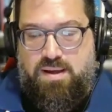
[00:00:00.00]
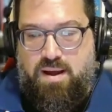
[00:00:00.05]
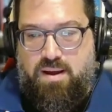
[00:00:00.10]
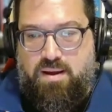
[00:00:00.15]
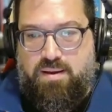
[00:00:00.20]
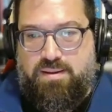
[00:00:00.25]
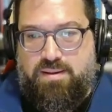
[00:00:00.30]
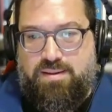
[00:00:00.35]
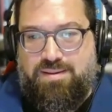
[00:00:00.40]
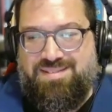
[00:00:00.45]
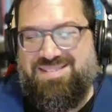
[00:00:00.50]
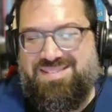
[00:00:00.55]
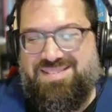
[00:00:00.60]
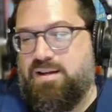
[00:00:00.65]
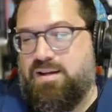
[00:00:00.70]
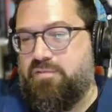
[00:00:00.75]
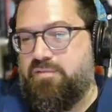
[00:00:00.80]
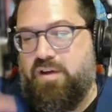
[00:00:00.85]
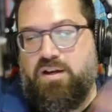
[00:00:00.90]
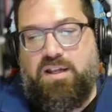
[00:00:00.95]
it's
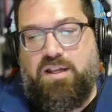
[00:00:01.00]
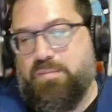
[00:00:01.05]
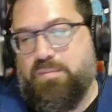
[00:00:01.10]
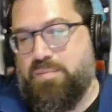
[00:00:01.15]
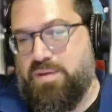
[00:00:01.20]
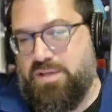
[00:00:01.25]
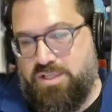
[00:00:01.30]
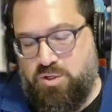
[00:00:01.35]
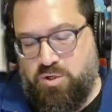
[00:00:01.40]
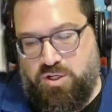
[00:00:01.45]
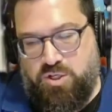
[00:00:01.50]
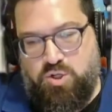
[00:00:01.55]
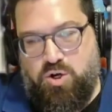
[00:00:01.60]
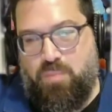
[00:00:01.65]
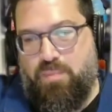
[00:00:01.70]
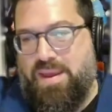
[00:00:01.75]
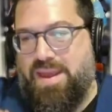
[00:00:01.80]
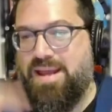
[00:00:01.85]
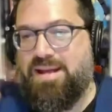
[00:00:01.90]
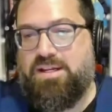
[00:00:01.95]
kind of unlimited. You can
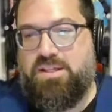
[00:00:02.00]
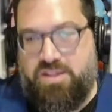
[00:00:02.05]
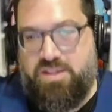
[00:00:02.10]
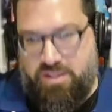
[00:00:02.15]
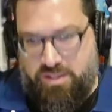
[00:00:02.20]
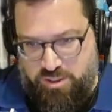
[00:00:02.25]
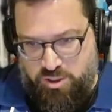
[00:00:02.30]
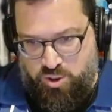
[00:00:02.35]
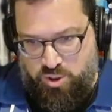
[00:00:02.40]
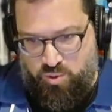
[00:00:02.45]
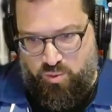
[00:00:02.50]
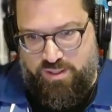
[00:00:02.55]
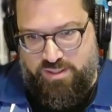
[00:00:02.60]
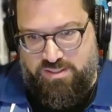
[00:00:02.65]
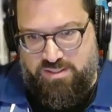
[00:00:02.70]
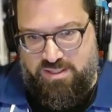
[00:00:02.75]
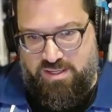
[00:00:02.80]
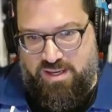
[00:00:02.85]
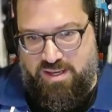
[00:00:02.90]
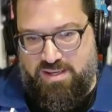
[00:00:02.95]
drop anything into
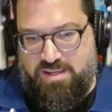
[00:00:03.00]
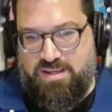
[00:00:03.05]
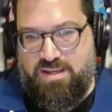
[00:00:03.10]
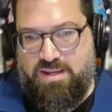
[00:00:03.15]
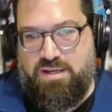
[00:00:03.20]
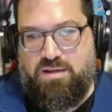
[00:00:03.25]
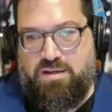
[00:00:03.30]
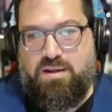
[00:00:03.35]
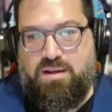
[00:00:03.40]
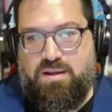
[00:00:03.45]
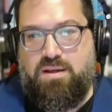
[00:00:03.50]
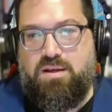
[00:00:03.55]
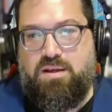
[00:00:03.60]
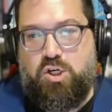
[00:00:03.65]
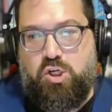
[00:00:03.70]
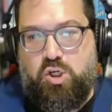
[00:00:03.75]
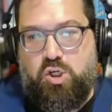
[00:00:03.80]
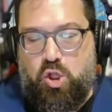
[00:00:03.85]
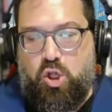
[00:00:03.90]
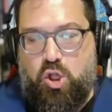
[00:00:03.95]
it, and then
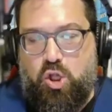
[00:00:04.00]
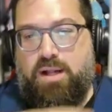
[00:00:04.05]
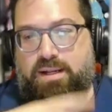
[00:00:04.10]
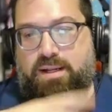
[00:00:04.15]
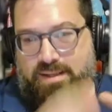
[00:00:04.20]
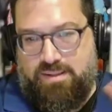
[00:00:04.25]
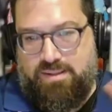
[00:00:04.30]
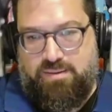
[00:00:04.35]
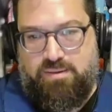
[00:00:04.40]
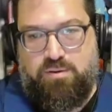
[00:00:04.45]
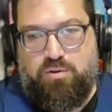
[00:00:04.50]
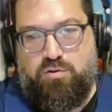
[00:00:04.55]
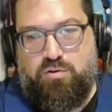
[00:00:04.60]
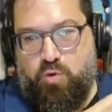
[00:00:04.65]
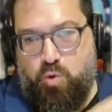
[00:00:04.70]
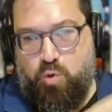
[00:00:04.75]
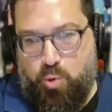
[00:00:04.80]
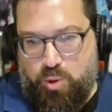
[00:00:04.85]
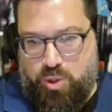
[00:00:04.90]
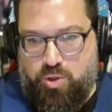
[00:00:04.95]
Claude can sort of
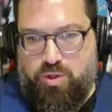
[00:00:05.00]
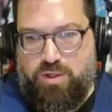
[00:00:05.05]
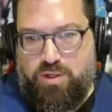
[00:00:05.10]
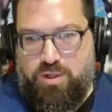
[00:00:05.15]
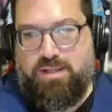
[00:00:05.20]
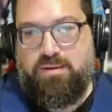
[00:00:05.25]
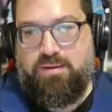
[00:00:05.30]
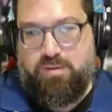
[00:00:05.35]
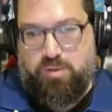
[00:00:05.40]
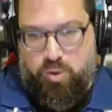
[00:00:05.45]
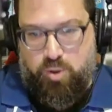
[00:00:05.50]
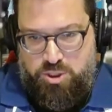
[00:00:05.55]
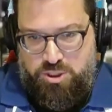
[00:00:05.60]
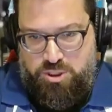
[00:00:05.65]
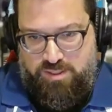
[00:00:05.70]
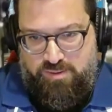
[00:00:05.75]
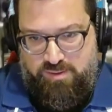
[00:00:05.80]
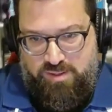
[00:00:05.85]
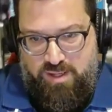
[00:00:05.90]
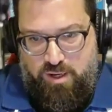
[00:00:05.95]
query and search
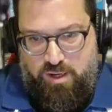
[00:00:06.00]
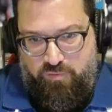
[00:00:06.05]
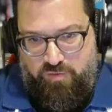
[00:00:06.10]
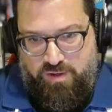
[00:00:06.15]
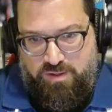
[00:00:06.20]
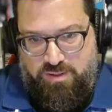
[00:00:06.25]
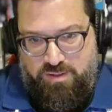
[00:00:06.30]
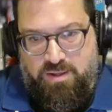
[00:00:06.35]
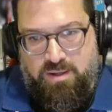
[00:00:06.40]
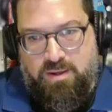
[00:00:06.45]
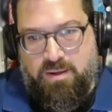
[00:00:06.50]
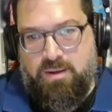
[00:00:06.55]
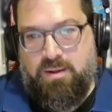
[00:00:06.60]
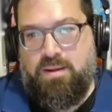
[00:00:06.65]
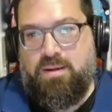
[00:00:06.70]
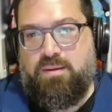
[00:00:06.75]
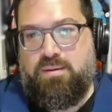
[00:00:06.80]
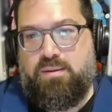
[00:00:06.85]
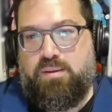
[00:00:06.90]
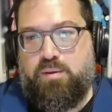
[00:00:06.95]
inside of it.
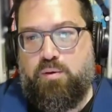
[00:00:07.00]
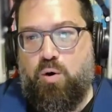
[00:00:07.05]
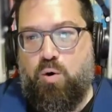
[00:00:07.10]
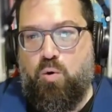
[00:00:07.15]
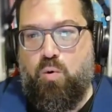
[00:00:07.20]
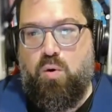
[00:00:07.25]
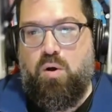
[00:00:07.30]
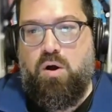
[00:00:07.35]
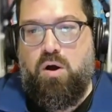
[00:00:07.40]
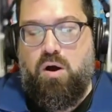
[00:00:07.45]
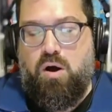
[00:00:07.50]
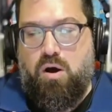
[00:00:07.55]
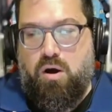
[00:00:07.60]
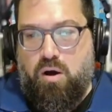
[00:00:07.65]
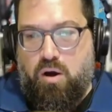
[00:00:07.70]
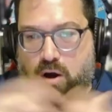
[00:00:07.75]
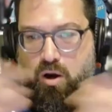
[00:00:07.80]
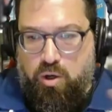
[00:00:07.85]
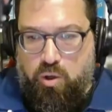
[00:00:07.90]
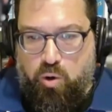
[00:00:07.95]
So
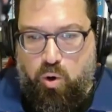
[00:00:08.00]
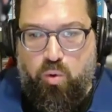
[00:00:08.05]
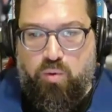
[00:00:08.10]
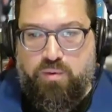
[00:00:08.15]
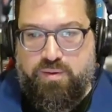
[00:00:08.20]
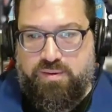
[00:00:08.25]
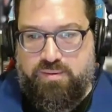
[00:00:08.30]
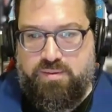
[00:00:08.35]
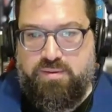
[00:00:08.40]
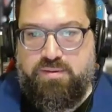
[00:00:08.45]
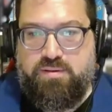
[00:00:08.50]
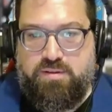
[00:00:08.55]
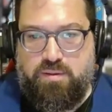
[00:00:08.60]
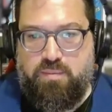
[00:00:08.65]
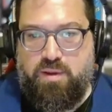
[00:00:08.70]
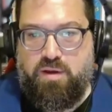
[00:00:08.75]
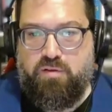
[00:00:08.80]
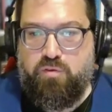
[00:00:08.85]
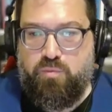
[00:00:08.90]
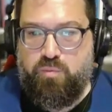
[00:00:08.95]
our whole system,
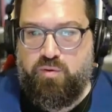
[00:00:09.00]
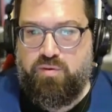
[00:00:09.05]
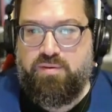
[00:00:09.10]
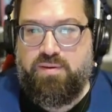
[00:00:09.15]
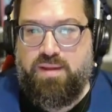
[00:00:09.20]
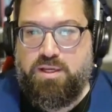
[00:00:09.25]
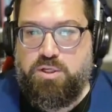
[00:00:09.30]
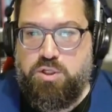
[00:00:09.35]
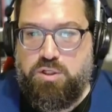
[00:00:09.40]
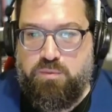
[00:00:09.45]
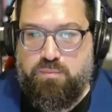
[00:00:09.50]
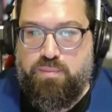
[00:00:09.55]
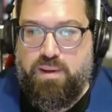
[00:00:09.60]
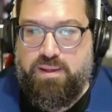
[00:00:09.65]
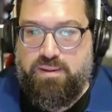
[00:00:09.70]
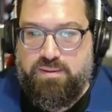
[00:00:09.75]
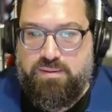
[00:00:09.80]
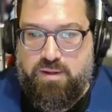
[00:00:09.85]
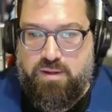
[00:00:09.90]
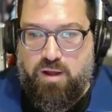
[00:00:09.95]
Evermuse, is actually
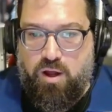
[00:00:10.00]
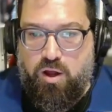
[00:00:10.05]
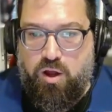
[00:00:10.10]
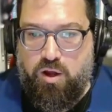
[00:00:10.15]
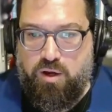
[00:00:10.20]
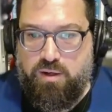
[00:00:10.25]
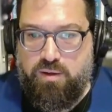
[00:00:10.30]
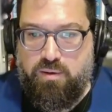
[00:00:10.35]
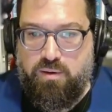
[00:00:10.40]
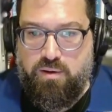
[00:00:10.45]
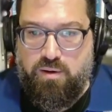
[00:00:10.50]
based on